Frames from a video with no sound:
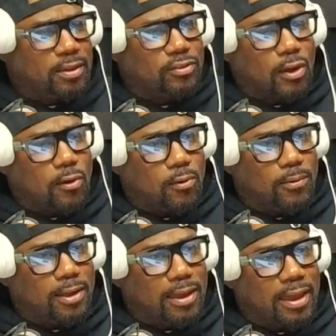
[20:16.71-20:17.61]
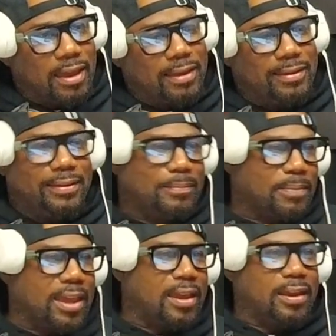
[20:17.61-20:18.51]
So,
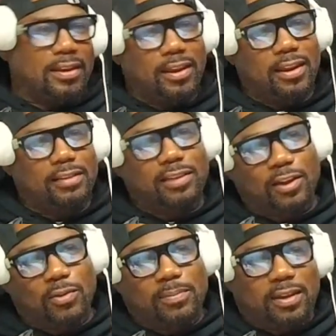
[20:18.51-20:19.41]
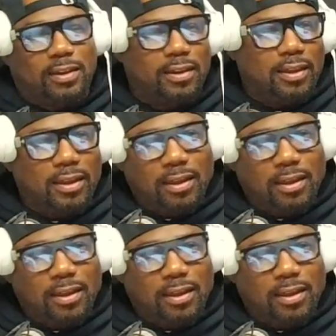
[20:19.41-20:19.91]
man, then they tell me,